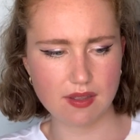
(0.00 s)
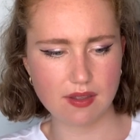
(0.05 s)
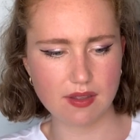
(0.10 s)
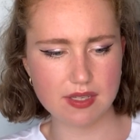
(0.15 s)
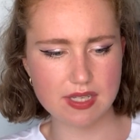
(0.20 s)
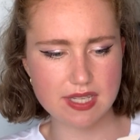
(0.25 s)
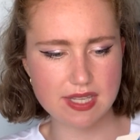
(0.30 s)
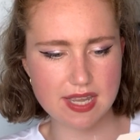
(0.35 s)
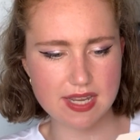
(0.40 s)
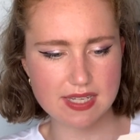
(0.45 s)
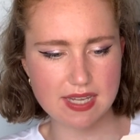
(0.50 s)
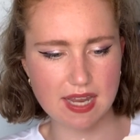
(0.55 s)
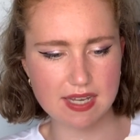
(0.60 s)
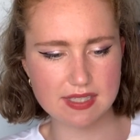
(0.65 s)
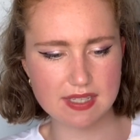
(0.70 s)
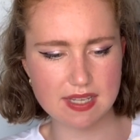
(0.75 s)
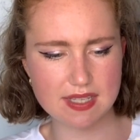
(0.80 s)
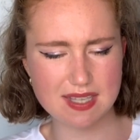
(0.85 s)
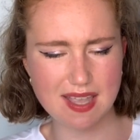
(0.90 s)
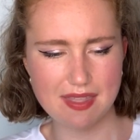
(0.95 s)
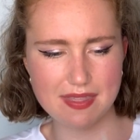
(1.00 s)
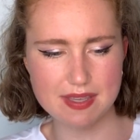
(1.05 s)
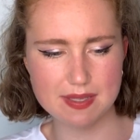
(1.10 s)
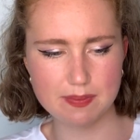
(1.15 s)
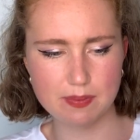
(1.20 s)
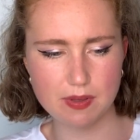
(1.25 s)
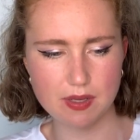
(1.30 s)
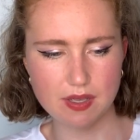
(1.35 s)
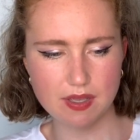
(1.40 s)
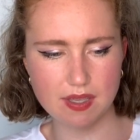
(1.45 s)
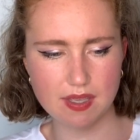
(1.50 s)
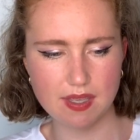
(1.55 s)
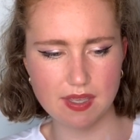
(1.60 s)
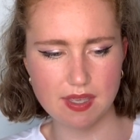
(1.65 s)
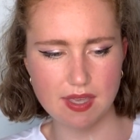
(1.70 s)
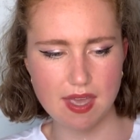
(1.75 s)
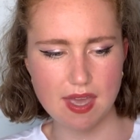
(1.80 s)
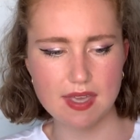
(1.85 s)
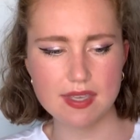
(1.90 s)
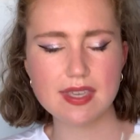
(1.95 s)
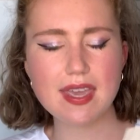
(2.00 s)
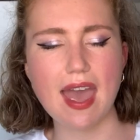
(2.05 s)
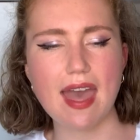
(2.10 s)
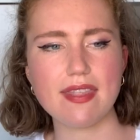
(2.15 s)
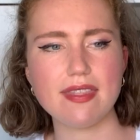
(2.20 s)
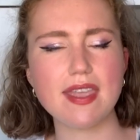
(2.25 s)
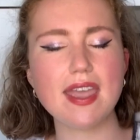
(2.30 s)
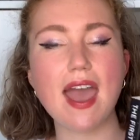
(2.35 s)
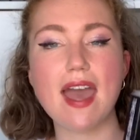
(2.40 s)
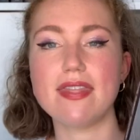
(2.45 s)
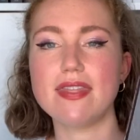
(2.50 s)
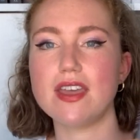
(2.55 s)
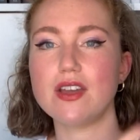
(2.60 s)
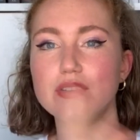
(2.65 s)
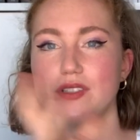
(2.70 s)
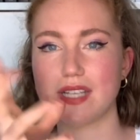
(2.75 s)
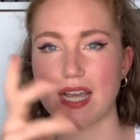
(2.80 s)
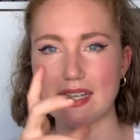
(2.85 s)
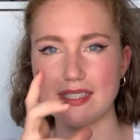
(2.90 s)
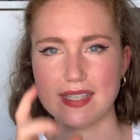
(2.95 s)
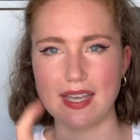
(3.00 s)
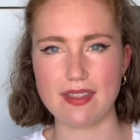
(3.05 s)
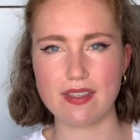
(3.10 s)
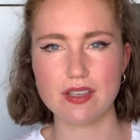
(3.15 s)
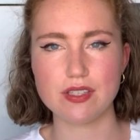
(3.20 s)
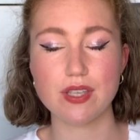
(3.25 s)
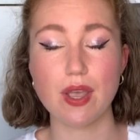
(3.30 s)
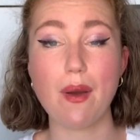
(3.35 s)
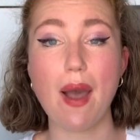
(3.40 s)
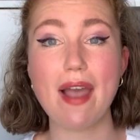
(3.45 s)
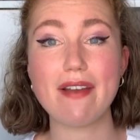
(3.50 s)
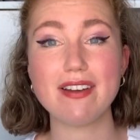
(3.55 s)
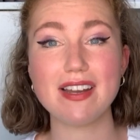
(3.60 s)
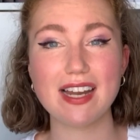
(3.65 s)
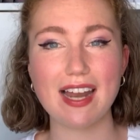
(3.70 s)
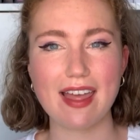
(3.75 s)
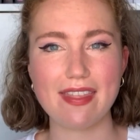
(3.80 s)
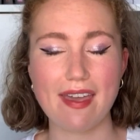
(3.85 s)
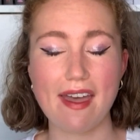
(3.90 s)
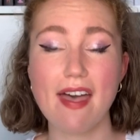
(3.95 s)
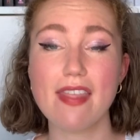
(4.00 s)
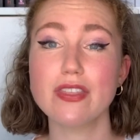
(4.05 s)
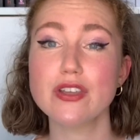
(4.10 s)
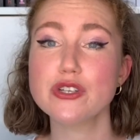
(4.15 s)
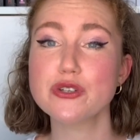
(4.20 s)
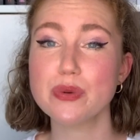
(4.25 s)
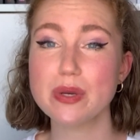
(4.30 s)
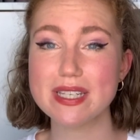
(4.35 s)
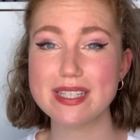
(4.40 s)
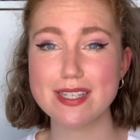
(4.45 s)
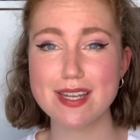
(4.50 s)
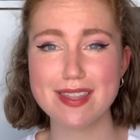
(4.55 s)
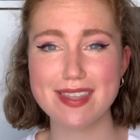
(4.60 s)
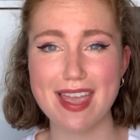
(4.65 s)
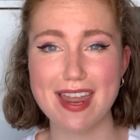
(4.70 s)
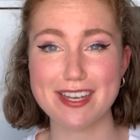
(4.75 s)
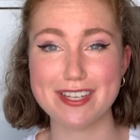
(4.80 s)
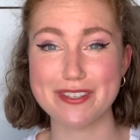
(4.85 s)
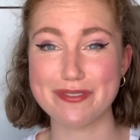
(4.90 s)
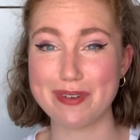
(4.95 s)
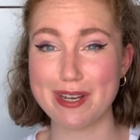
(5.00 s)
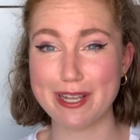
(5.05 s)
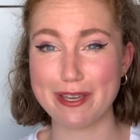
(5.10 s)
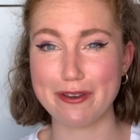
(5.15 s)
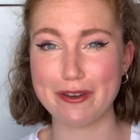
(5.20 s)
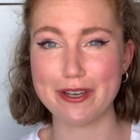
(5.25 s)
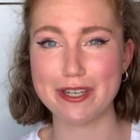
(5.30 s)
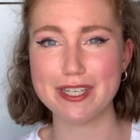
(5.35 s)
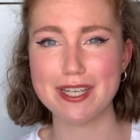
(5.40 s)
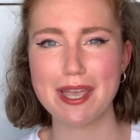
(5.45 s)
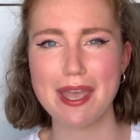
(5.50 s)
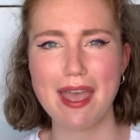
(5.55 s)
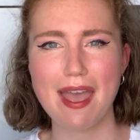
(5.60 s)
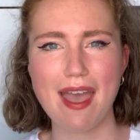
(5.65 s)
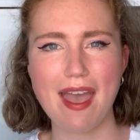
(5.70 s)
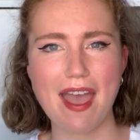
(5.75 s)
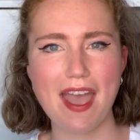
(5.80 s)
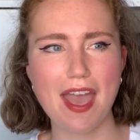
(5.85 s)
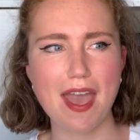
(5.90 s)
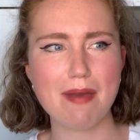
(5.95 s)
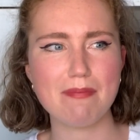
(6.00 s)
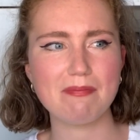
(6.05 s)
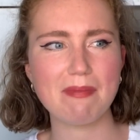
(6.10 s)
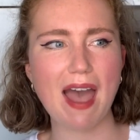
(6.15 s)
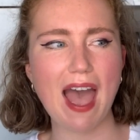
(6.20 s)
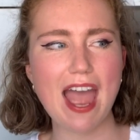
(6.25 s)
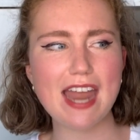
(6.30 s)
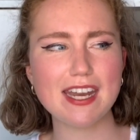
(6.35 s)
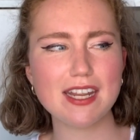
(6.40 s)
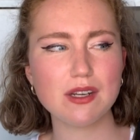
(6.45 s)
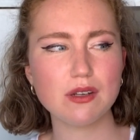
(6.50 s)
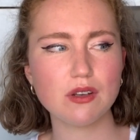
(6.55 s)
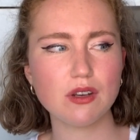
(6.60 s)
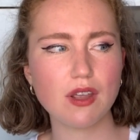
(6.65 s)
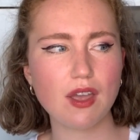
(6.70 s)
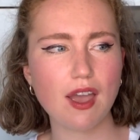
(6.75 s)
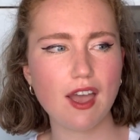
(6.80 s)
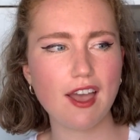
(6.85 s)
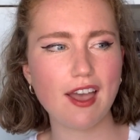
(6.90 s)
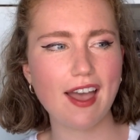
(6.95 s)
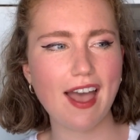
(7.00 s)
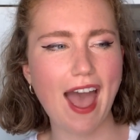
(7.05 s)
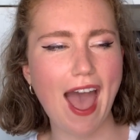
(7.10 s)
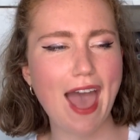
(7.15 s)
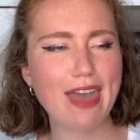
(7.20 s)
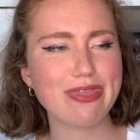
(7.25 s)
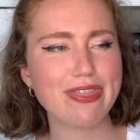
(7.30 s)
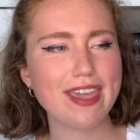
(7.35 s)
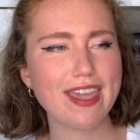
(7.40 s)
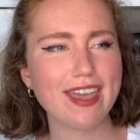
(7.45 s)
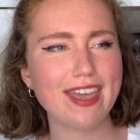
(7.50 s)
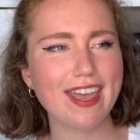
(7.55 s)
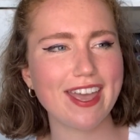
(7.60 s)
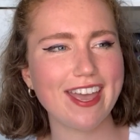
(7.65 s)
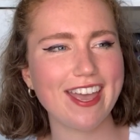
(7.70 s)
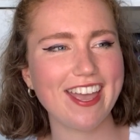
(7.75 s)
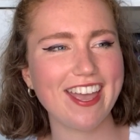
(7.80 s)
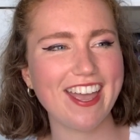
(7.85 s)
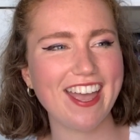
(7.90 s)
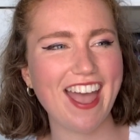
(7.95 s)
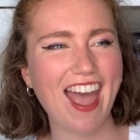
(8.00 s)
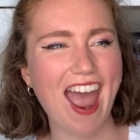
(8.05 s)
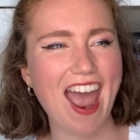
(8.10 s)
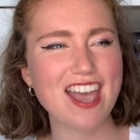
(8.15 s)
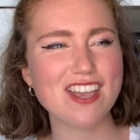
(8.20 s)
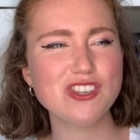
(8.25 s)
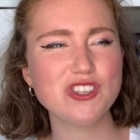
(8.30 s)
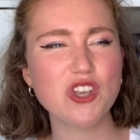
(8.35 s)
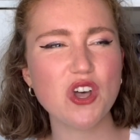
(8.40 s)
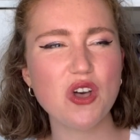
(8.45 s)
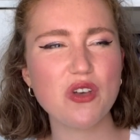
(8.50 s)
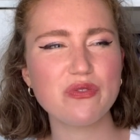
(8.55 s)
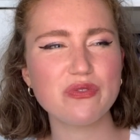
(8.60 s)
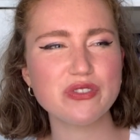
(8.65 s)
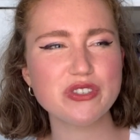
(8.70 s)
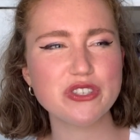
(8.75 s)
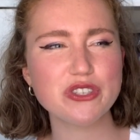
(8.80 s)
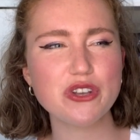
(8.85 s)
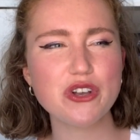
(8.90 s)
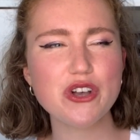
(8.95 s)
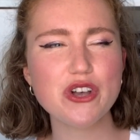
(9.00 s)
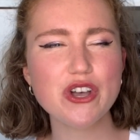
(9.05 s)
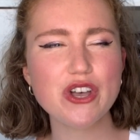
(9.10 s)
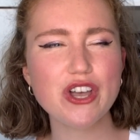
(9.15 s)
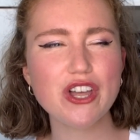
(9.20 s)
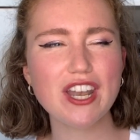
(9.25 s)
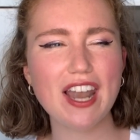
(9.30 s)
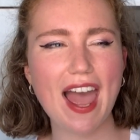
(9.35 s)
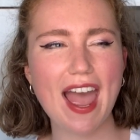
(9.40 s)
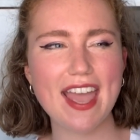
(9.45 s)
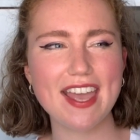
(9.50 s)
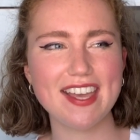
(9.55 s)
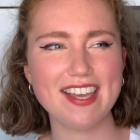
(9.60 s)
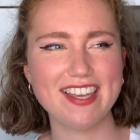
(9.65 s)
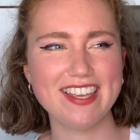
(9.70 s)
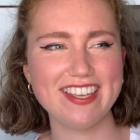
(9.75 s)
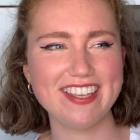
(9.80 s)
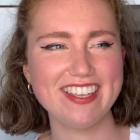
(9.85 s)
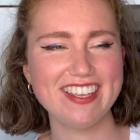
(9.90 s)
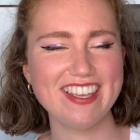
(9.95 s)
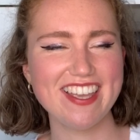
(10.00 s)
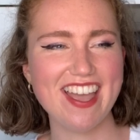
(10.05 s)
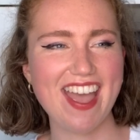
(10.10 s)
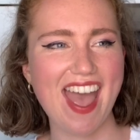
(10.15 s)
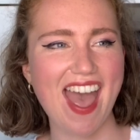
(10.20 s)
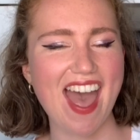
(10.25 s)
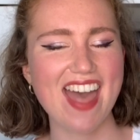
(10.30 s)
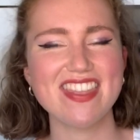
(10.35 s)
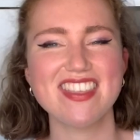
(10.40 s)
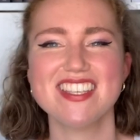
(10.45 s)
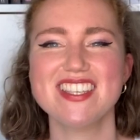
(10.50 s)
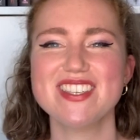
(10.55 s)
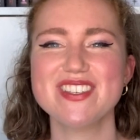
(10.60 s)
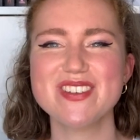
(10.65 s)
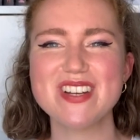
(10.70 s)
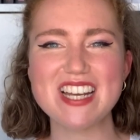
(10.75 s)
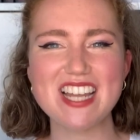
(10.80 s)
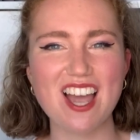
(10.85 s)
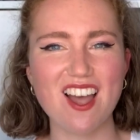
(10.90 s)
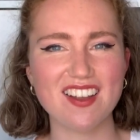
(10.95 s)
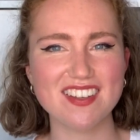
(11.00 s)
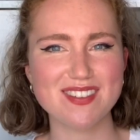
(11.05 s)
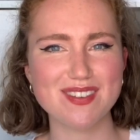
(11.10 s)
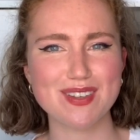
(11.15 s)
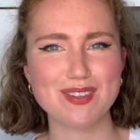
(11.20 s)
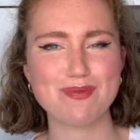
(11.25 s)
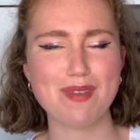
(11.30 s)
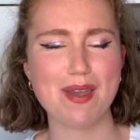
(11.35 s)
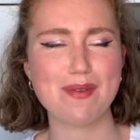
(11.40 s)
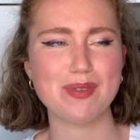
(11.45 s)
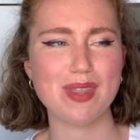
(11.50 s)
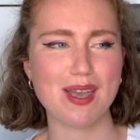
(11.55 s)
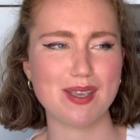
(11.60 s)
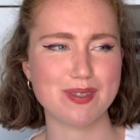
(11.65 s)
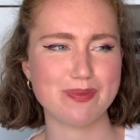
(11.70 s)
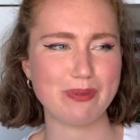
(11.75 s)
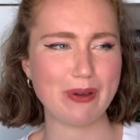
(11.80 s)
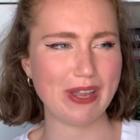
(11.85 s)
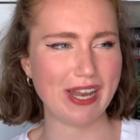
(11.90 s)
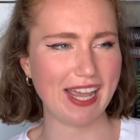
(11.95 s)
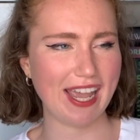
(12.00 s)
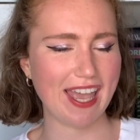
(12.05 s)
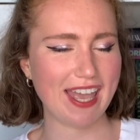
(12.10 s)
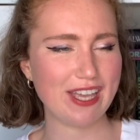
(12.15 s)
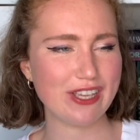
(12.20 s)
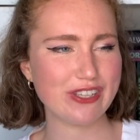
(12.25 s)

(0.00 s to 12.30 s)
Did they tie, is that this book? yeah, yeah, they all tie together. So I really like that. And the twist at the end is really good. Um, I didn't, I think I sort of saw like, this is really hard to explain without spoiling it.